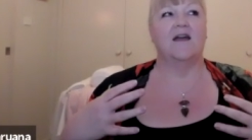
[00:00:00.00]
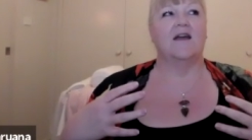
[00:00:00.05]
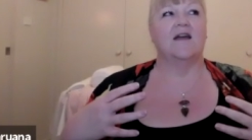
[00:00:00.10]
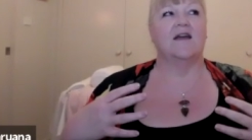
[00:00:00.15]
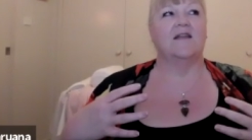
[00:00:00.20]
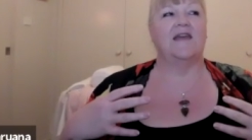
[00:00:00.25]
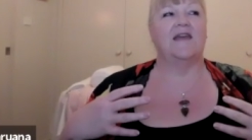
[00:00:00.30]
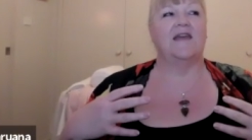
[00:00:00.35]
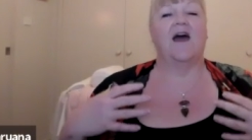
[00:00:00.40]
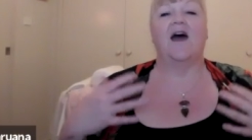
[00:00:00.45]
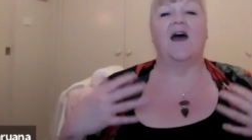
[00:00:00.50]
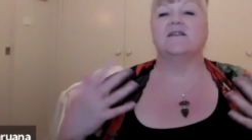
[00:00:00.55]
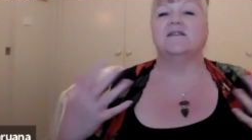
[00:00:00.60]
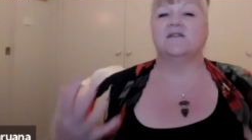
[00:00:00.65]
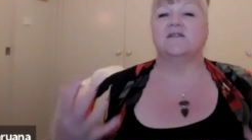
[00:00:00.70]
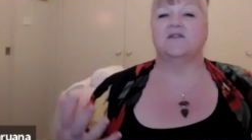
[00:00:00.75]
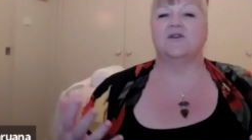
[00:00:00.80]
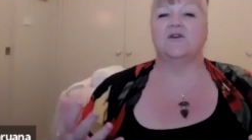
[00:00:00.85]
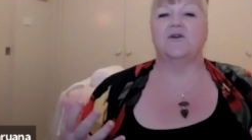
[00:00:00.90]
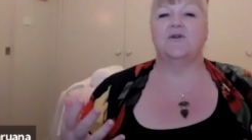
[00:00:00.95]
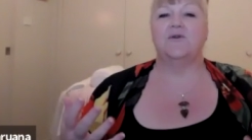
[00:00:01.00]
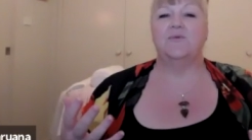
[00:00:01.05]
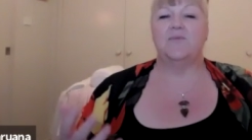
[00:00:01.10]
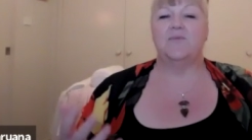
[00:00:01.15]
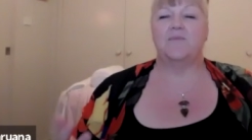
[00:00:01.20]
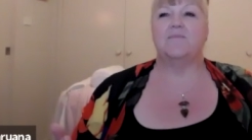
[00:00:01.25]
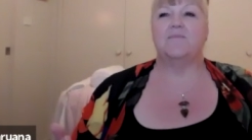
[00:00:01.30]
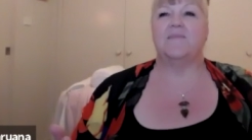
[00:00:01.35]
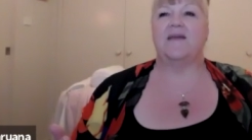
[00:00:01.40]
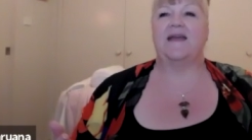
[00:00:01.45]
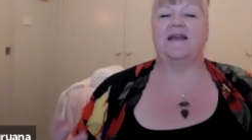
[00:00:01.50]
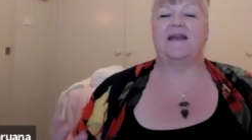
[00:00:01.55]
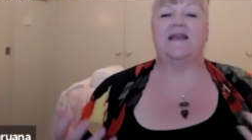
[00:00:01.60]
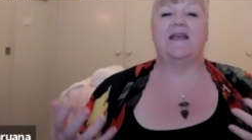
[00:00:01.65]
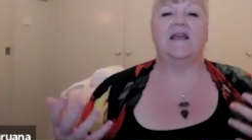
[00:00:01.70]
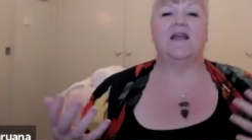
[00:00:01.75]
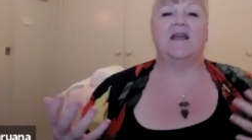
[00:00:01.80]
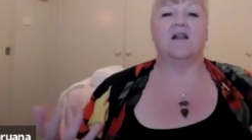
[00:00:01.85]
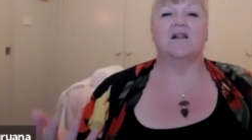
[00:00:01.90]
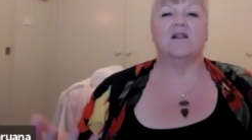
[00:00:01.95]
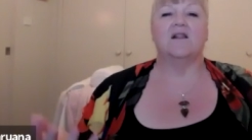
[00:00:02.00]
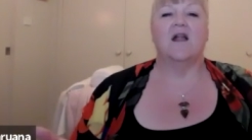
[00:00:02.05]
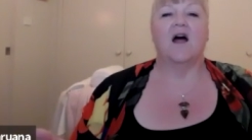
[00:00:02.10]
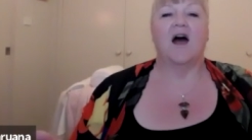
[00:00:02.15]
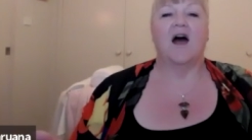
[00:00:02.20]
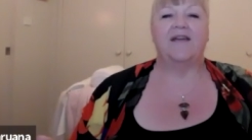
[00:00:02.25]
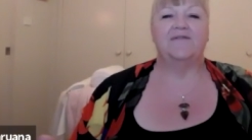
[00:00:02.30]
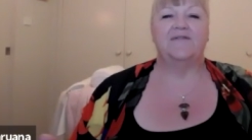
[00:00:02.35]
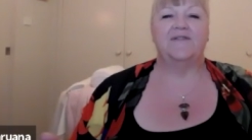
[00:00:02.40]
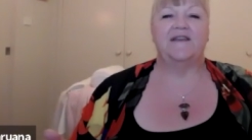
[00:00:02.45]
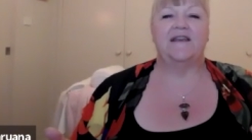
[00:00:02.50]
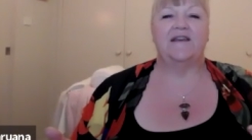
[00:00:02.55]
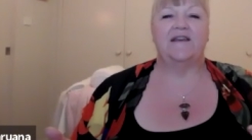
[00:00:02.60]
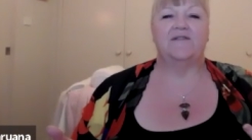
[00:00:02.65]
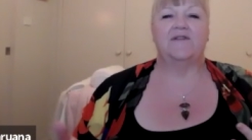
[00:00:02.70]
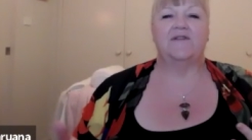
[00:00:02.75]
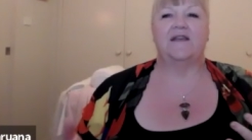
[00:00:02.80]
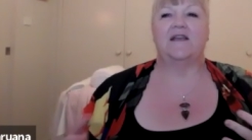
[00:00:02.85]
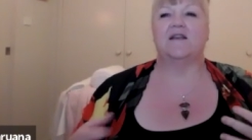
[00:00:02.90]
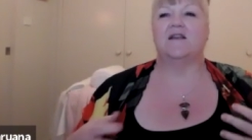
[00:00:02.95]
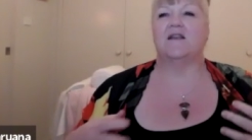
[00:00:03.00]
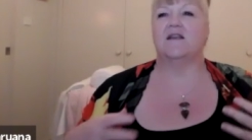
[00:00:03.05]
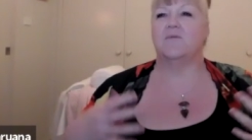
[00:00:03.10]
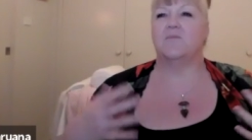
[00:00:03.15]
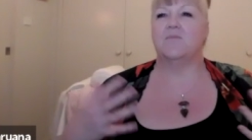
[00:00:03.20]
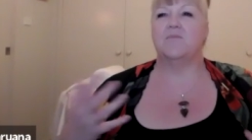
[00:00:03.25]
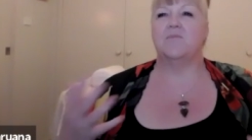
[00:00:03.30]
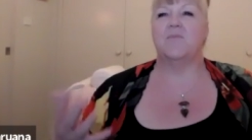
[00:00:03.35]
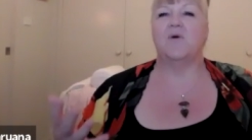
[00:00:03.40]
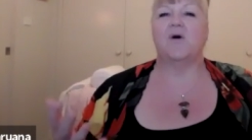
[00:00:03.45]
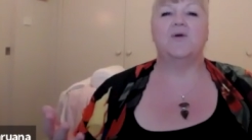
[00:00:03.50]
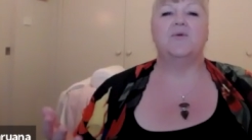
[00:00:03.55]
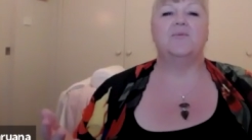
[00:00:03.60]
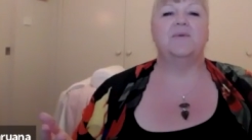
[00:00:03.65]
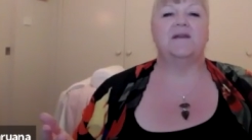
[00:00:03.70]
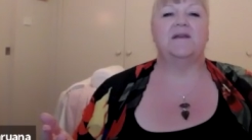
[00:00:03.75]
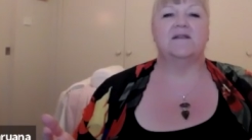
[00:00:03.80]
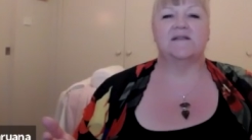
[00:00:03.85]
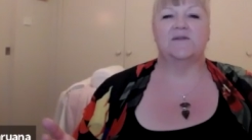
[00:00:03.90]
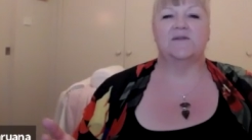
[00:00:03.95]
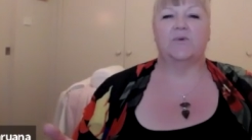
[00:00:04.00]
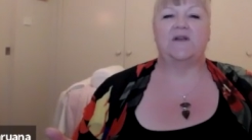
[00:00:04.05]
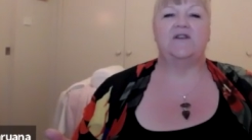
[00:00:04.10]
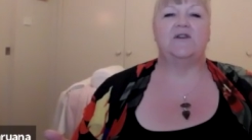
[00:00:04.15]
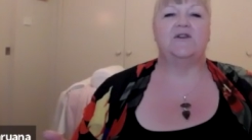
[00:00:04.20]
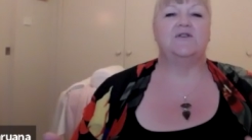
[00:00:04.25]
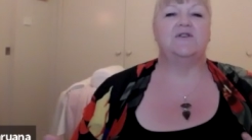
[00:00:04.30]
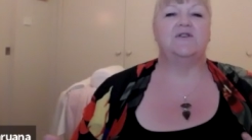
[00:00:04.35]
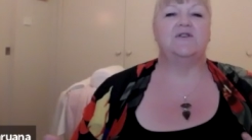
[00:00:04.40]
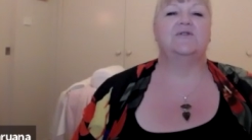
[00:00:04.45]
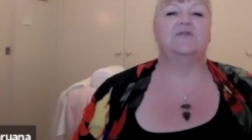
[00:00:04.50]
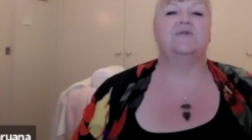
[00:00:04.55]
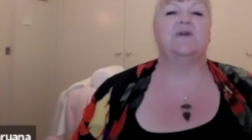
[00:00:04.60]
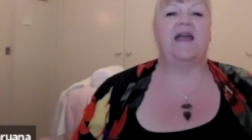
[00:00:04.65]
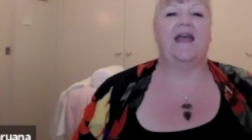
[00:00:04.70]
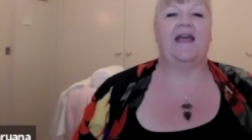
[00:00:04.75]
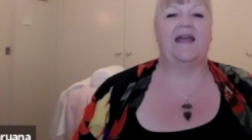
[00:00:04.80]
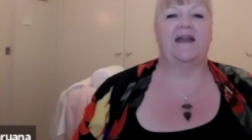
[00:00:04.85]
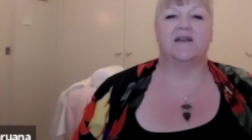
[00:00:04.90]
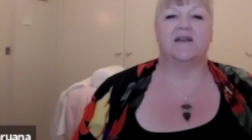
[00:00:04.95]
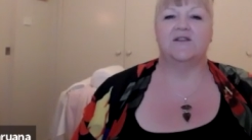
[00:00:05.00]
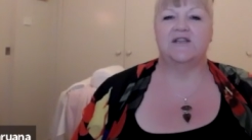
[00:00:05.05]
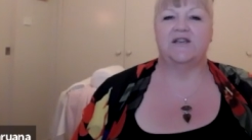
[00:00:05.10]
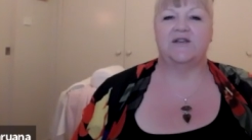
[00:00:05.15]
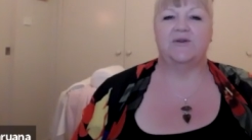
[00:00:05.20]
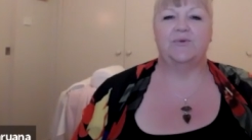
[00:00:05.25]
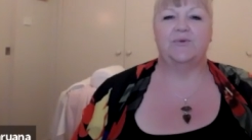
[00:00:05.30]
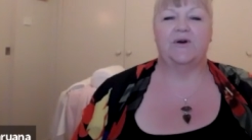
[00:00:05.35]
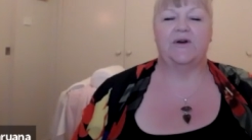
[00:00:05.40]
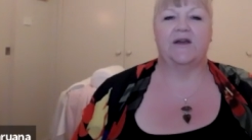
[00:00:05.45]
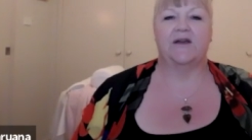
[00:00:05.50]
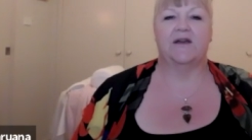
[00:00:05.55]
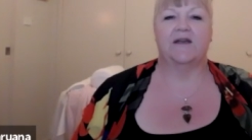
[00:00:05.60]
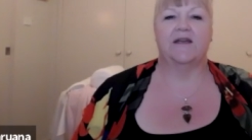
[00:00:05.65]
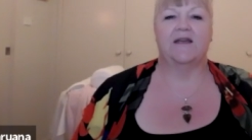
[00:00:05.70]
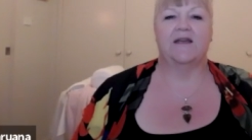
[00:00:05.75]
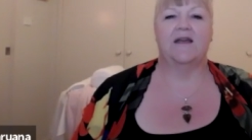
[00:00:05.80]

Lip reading: There are so many life-giving moments when you do energy work.